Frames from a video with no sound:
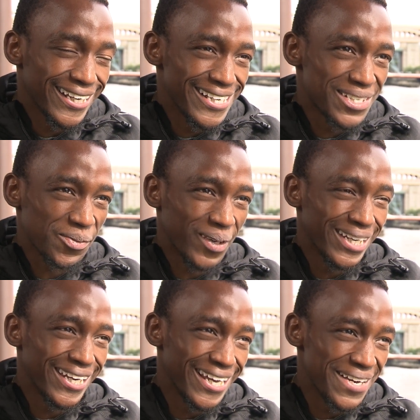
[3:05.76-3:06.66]
It's
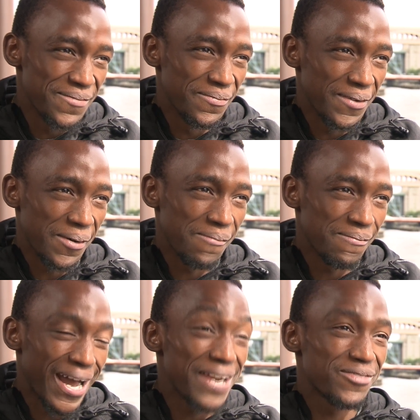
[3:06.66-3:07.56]
when
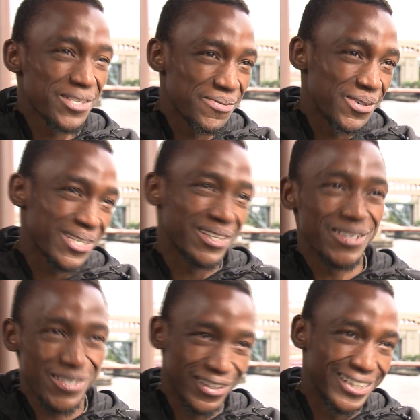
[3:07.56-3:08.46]
my entrance music
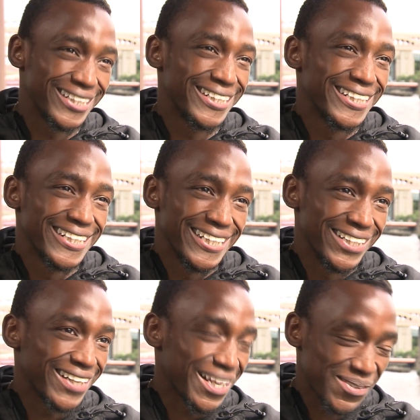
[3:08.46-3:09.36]
goes on. You
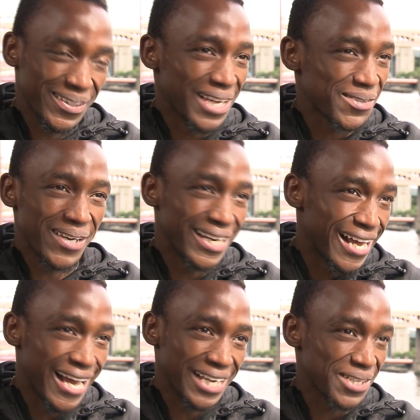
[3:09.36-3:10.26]
know, that's when
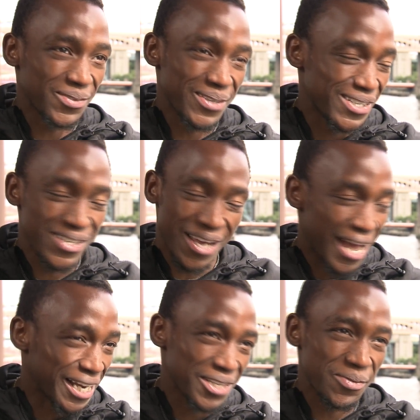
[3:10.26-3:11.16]
I get
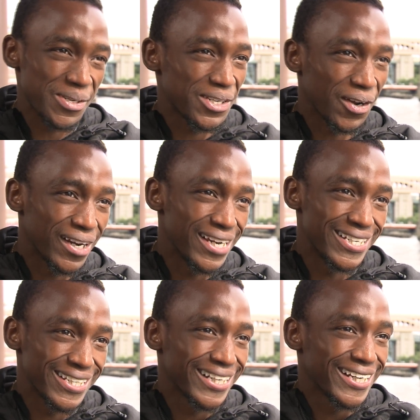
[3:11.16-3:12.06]
switched on,
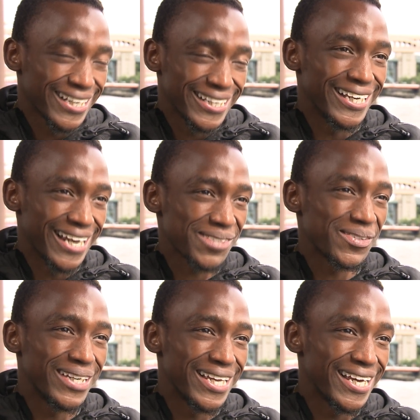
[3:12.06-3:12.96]
and yeah, that's
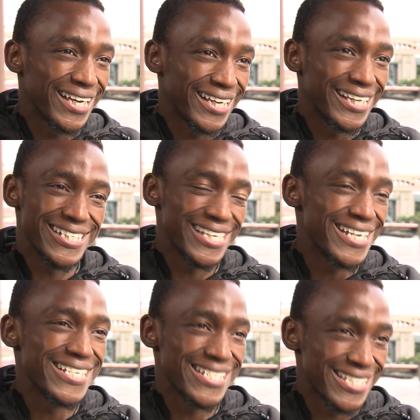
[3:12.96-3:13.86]
when it
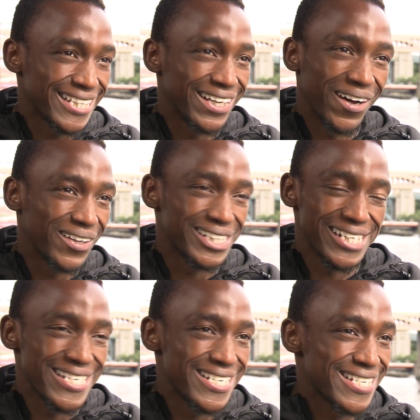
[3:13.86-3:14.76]
changes. All
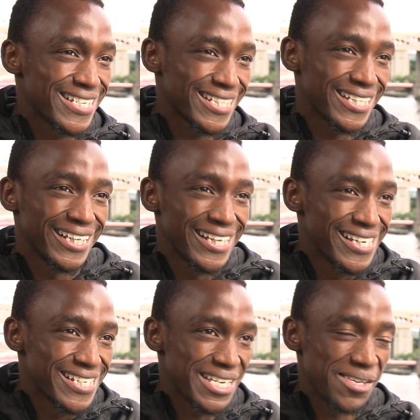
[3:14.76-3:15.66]
changes.
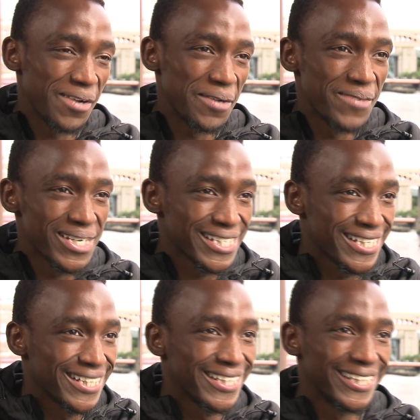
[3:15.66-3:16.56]
See the red mist.